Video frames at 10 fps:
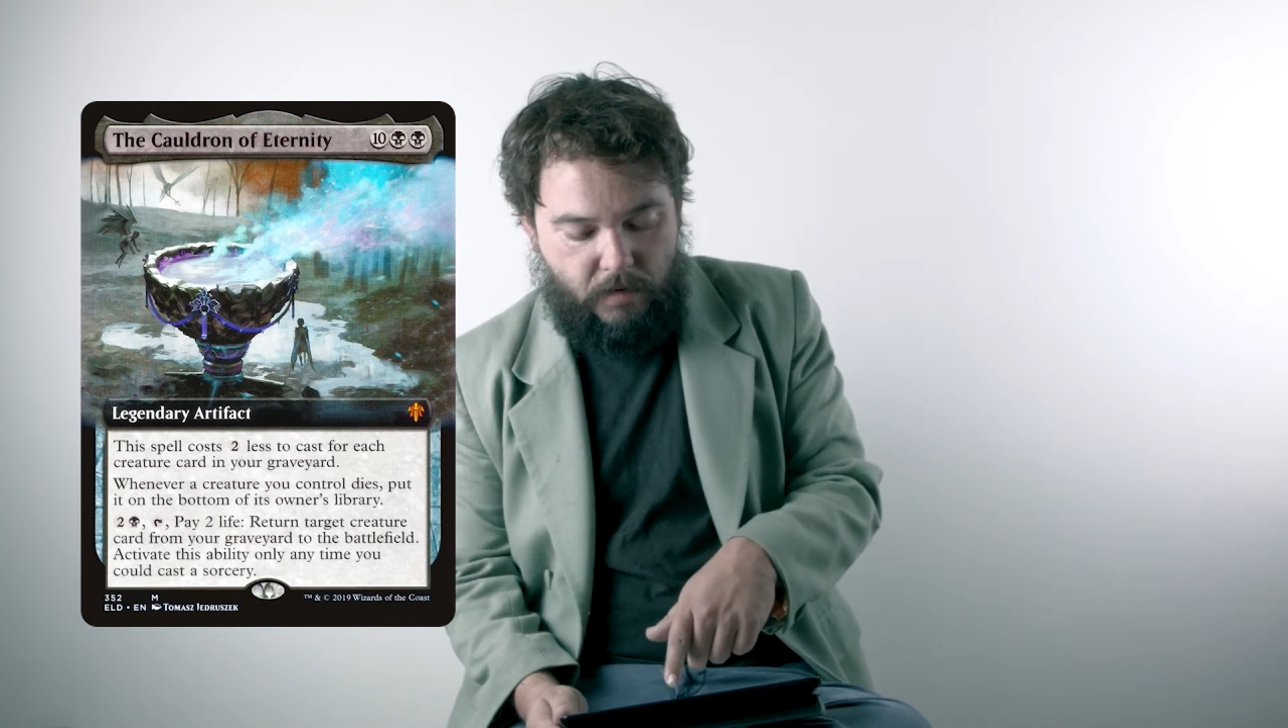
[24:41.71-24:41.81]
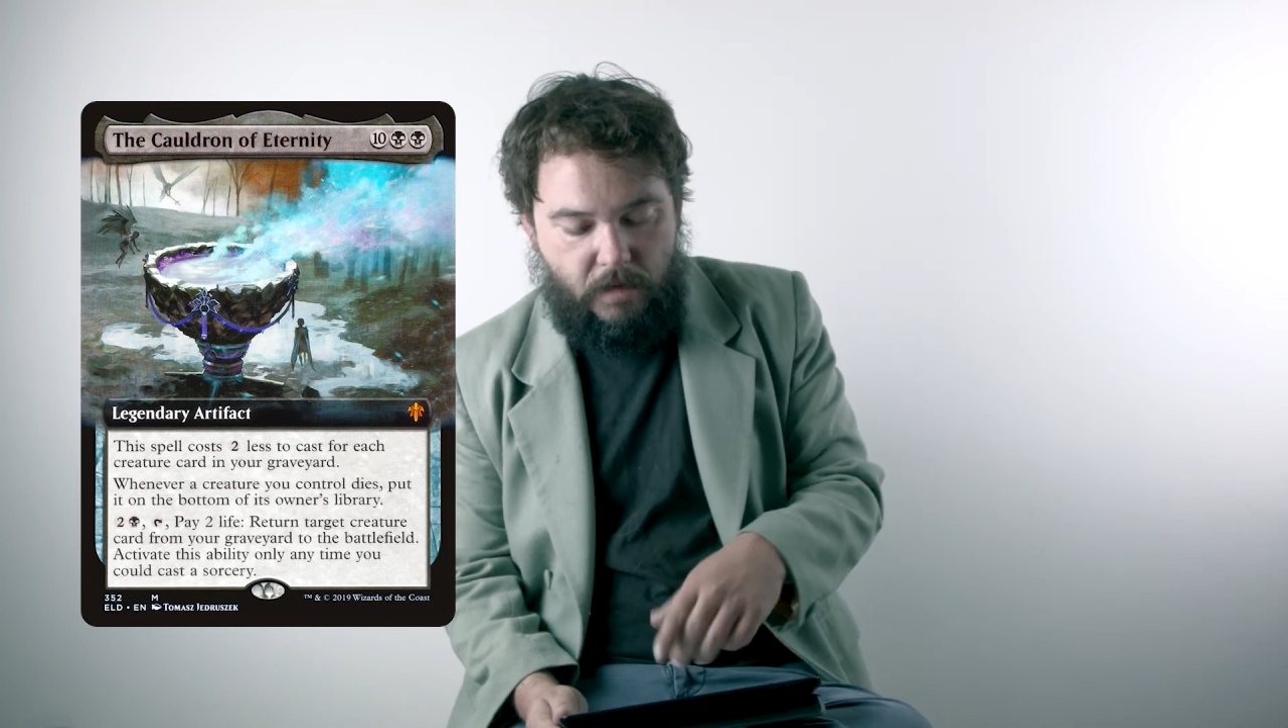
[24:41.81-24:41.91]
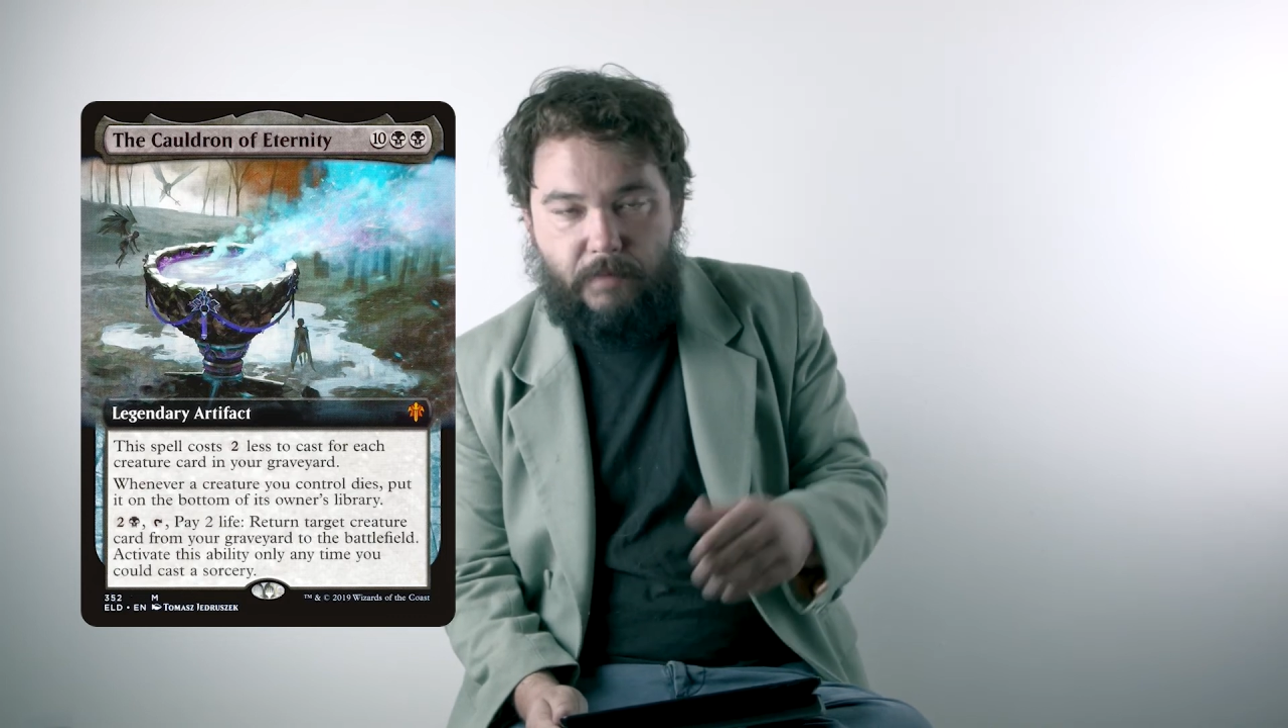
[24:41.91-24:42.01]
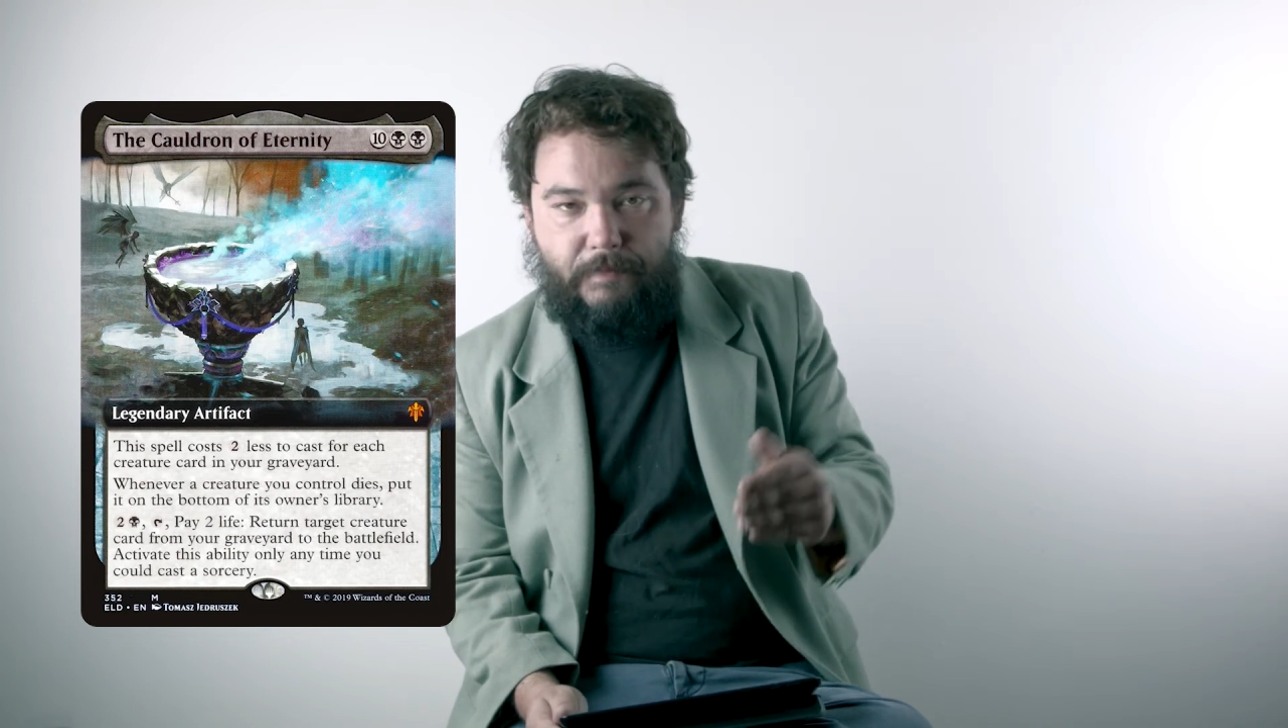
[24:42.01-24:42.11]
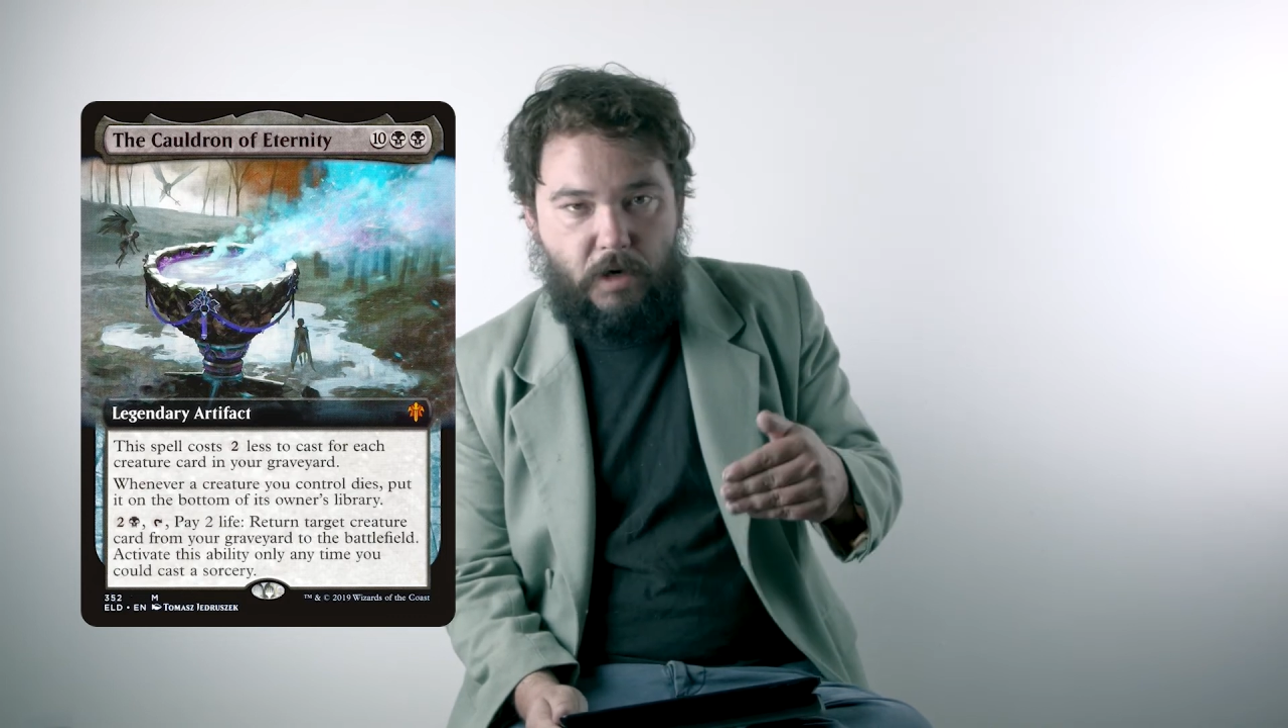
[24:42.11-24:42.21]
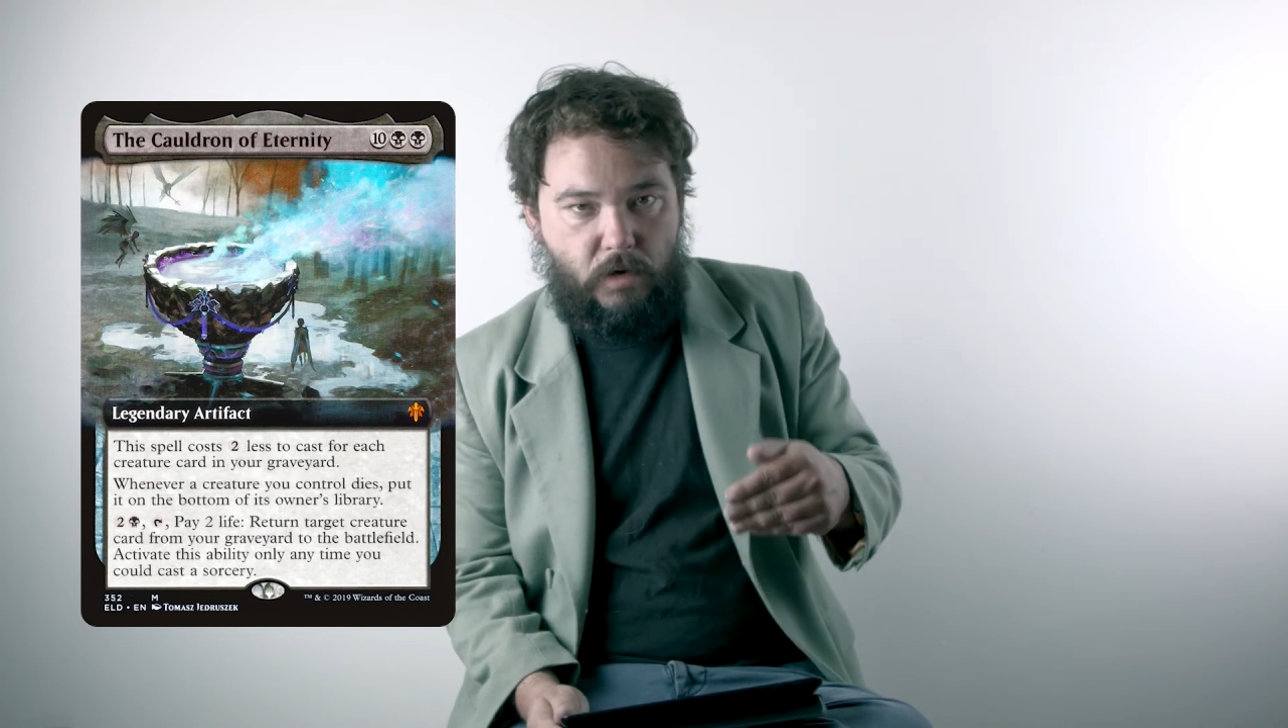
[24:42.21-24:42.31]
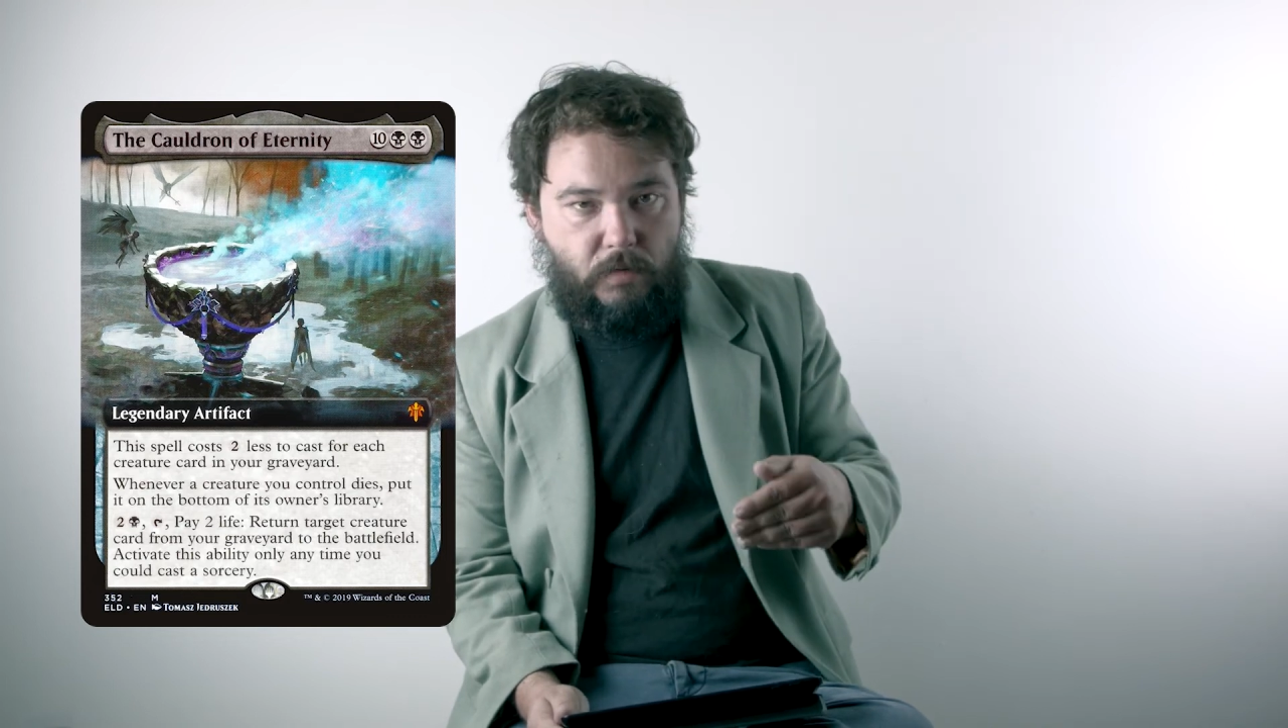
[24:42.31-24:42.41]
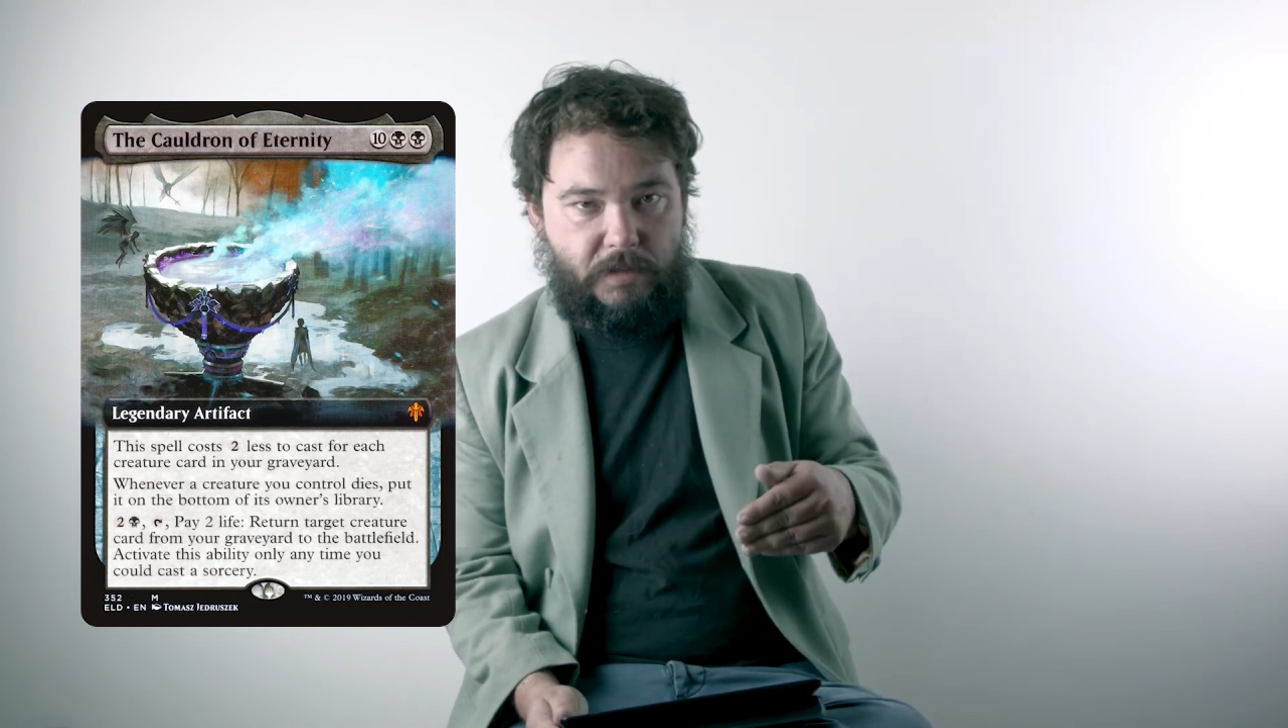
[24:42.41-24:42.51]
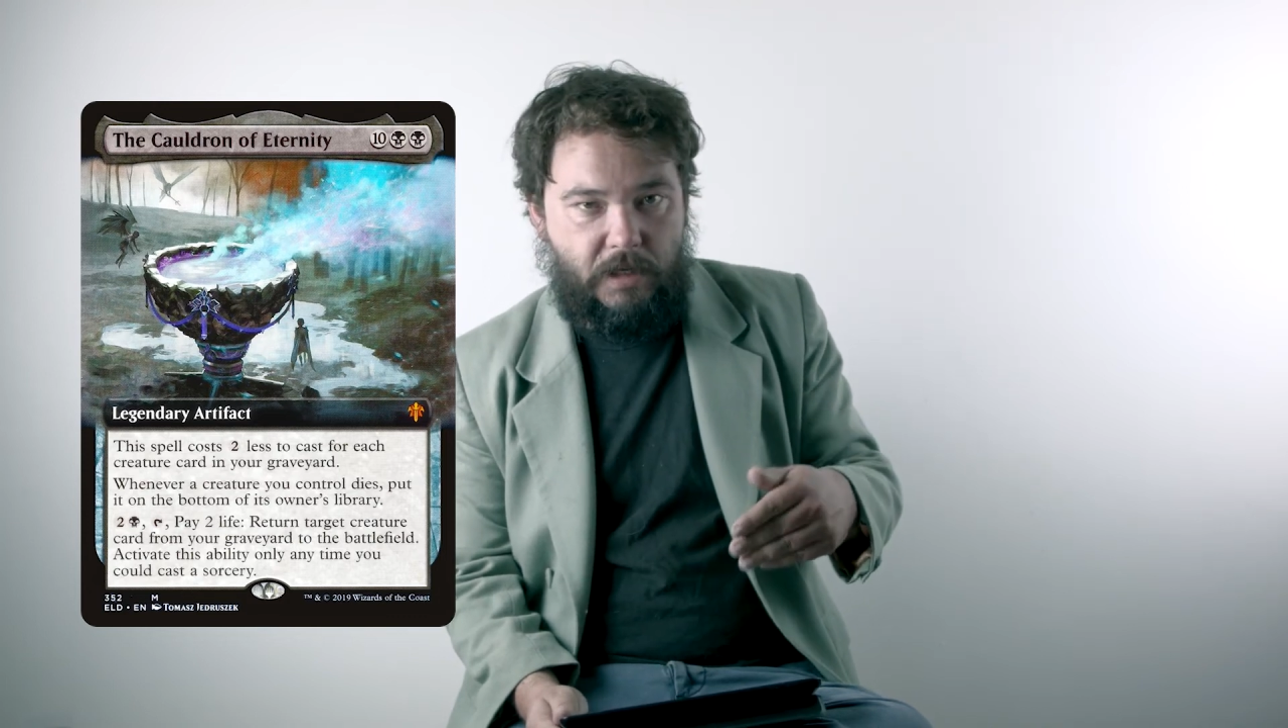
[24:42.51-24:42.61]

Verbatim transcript: in the middle was